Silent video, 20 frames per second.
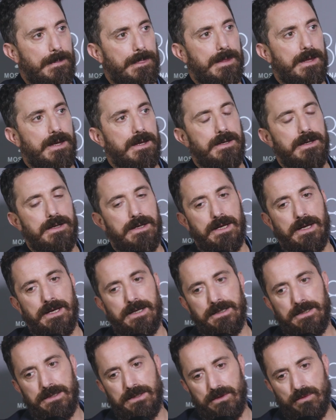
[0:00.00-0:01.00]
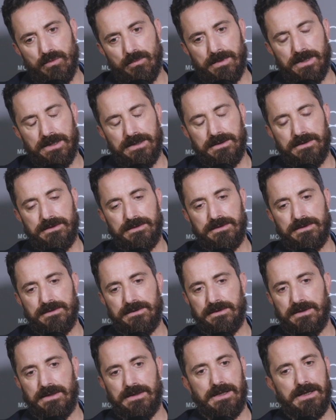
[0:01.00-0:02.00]
and, and
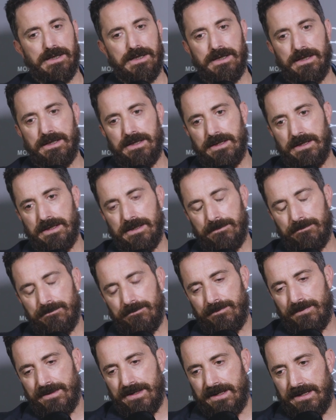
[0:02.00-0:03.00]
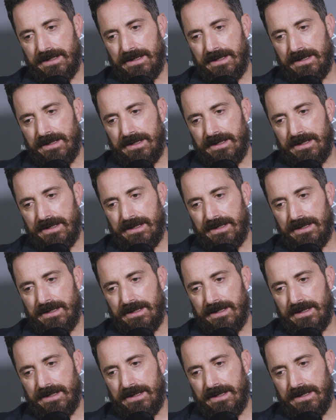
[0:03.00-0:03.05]
humans' um,